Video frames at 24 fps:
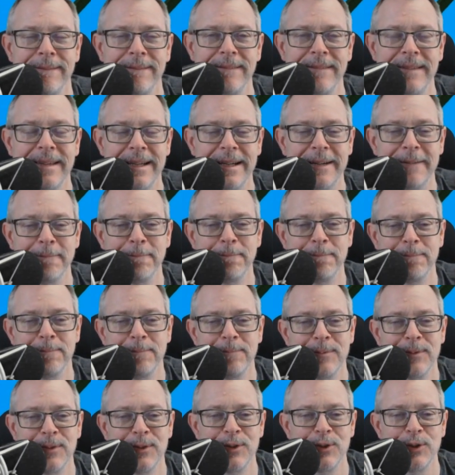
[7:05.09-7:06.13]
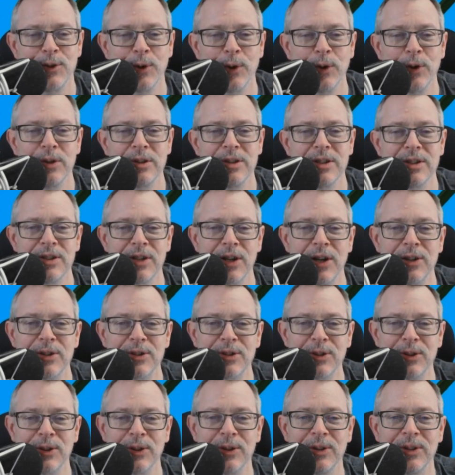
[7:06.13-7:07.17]
Yeah, George is
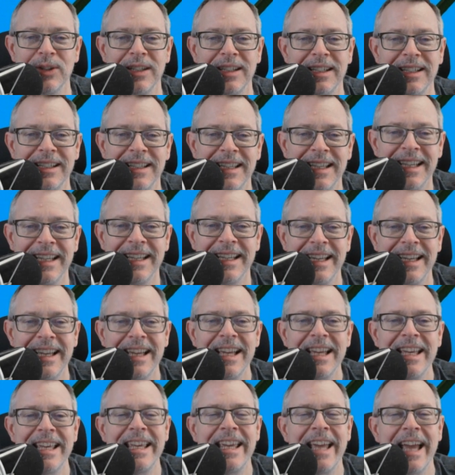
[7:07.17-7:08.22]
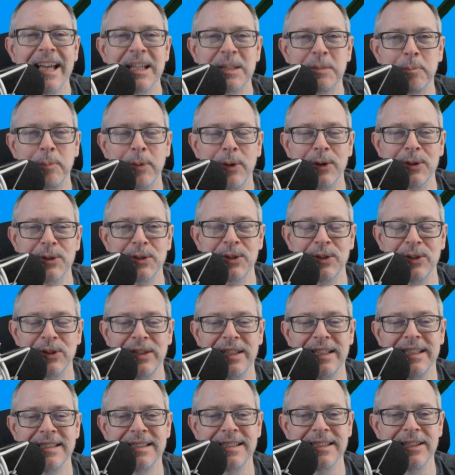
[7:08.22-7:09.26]
also, he has personal
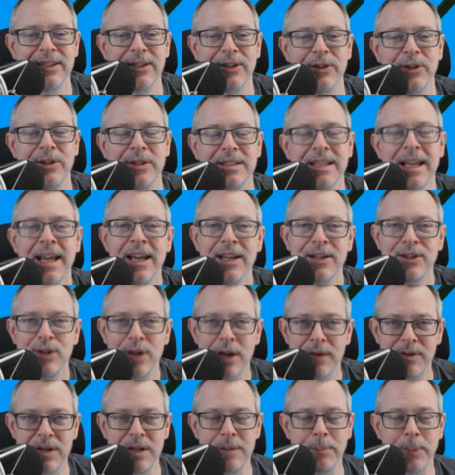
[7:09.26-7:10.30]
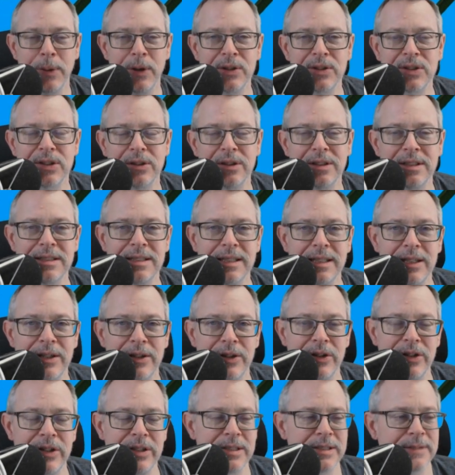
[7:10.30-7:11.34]
insecurities. Do you have any personal
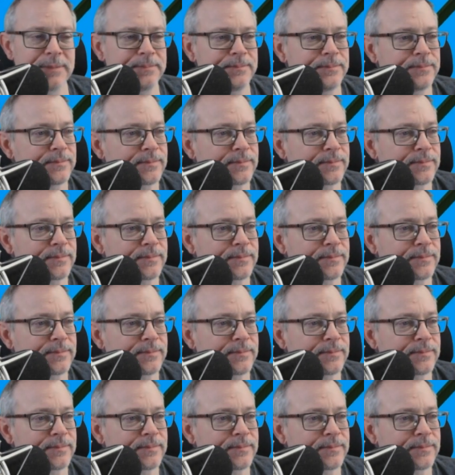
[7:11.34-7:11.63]
insecurities?